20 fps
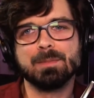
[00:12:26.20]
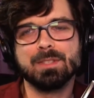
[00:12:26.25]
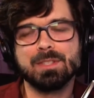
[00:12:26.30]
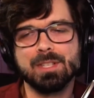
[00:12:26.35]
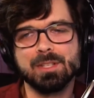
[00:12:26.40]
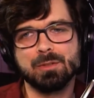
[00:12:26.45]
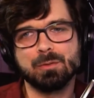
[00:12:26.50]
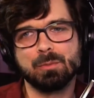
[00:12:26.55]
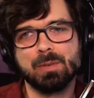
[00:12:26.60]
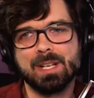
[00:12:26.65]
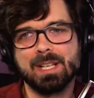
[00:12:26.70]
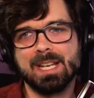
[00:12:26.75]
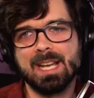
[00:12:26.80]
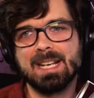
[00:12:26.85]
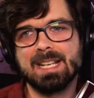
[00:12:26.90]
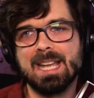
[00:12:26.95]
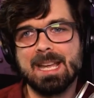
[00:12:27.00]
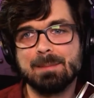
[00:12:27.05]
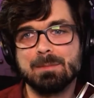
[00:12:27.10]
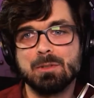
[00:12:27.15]
Since
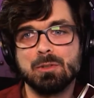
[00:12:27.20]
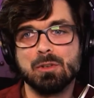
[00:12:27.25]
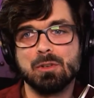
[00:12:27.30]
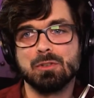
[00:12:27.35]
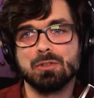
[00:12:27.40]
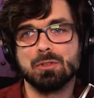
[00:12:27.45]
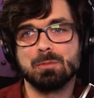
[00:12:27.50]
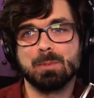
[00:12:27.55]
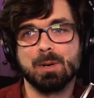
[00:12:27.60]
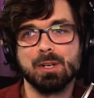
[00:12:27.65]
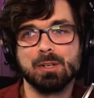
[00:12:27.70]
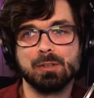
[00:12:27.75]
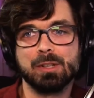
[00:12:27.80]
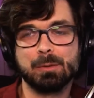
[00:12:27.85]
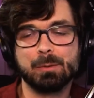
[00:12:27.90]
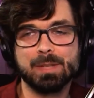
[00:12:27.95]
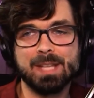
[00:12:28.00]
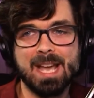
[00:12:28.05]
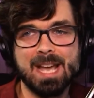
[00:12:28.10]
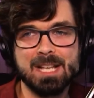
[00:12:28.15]
Renegade Game Studios is
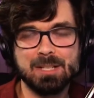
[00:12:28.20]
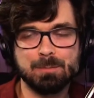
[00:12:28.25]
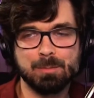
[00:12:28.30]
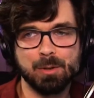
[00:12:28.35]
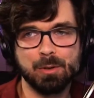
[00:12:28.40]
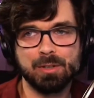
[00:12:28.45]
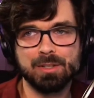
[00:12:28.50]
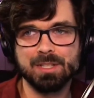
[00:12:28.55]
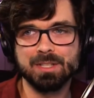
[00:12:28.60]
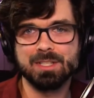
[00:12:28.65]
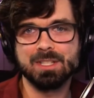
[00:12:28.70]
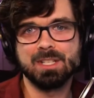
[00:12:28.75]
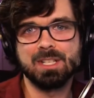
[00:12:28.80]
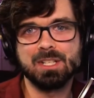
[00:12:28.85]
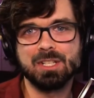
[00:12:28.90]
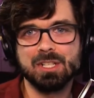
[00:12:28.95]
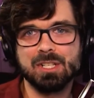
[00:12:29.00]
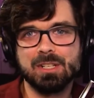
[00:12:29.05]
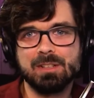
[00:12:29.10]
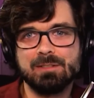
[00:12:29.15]
partnering with Hasbro on this
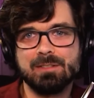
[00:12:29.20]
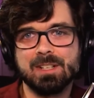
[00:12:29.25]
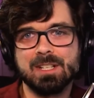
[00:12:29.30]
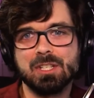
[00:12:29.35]
initiative,